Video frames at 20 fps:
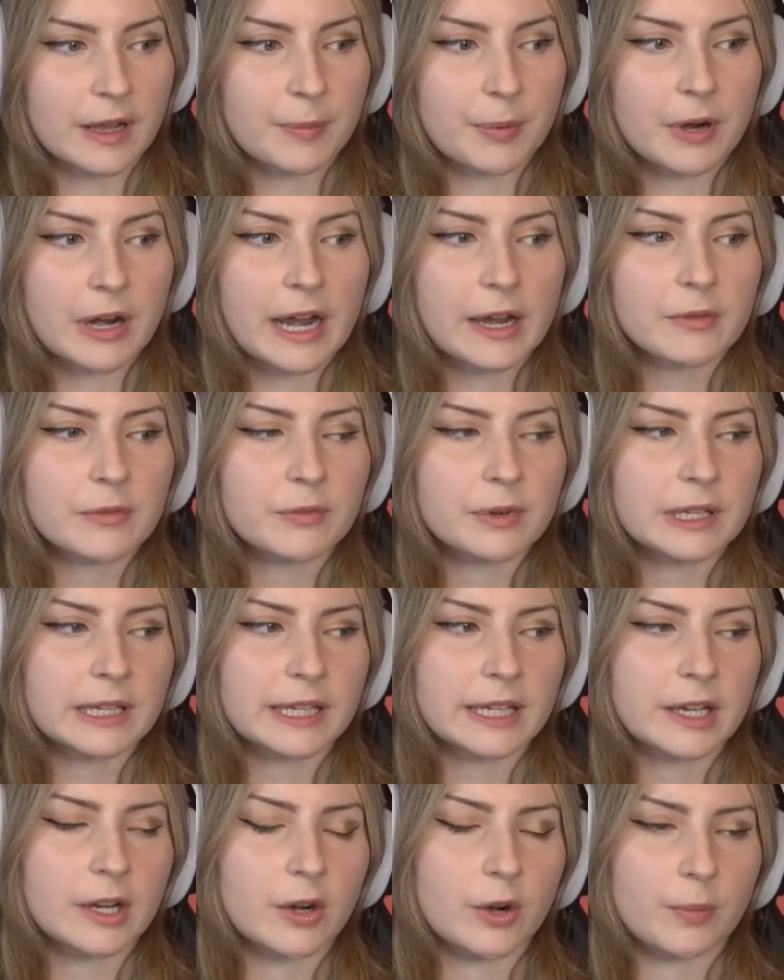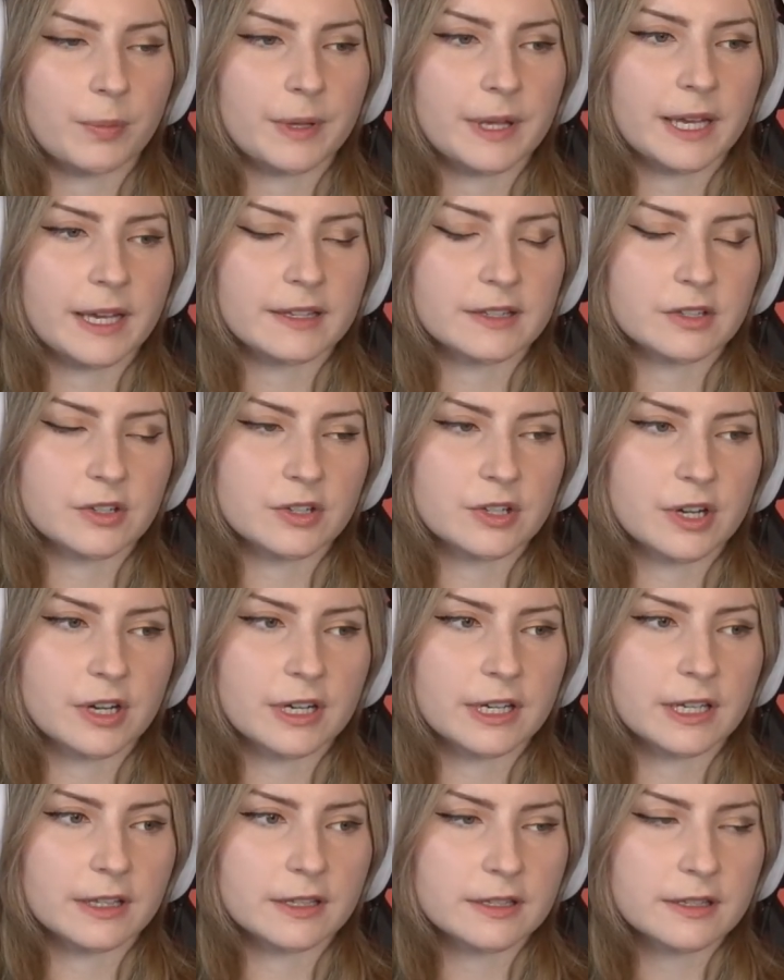apart. I really hope he has
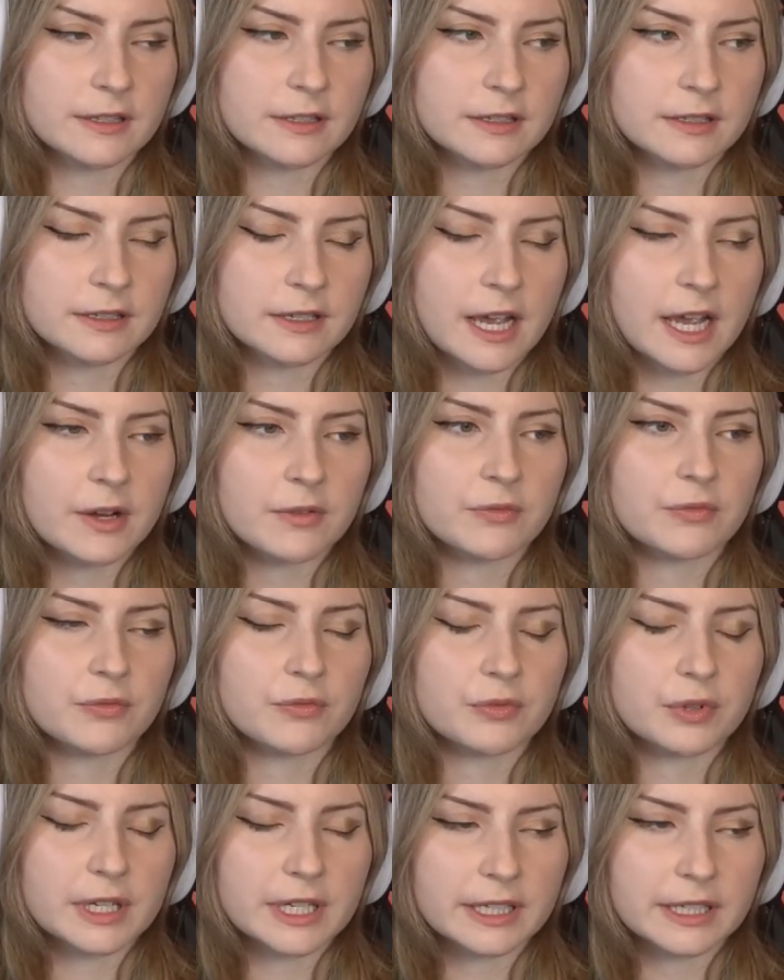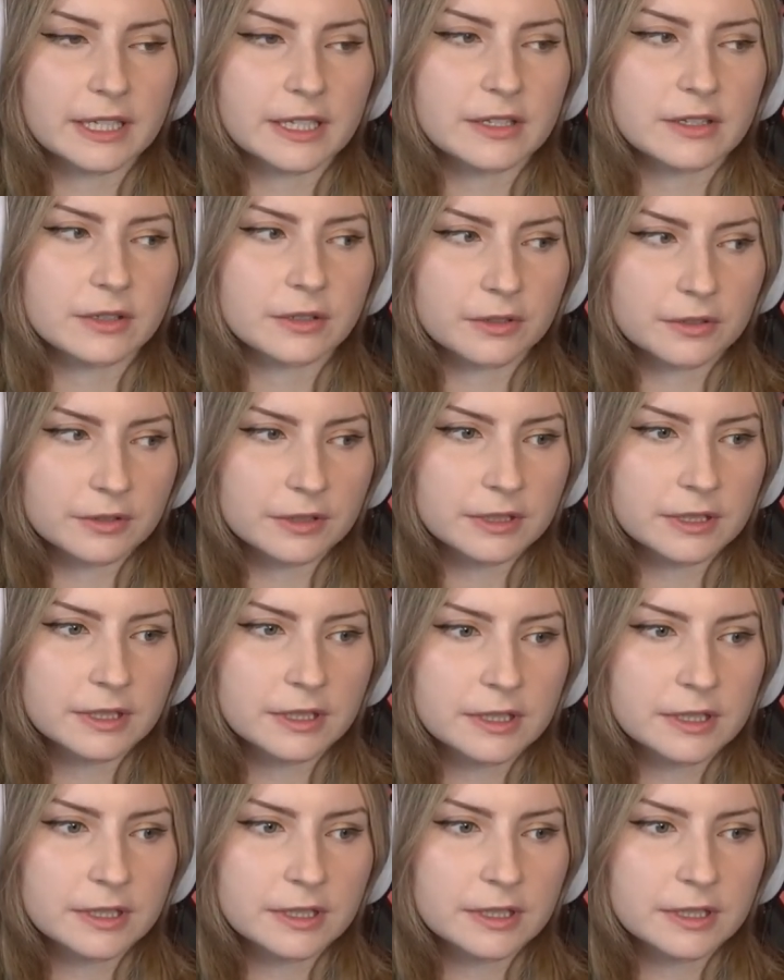insurance. I really do.